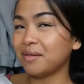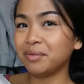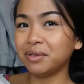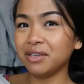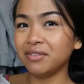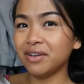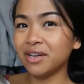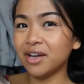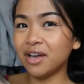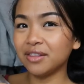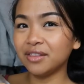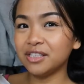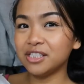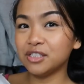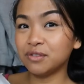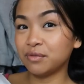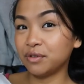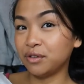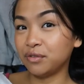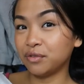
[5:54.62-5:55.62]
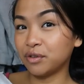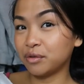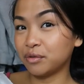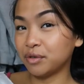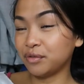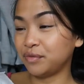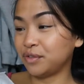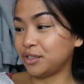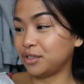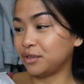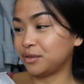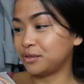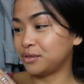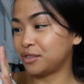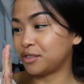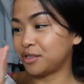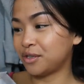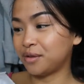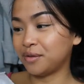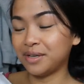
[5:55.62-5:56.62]
I believe I got this free for review.
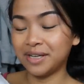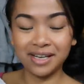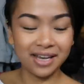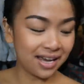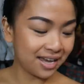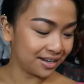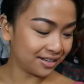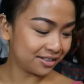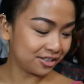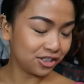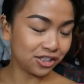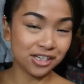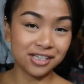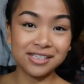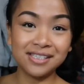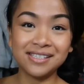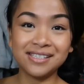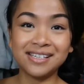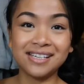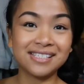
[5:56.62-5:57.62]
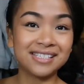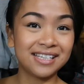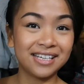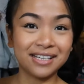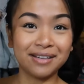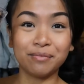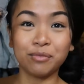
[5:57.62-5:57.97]
So again, just as an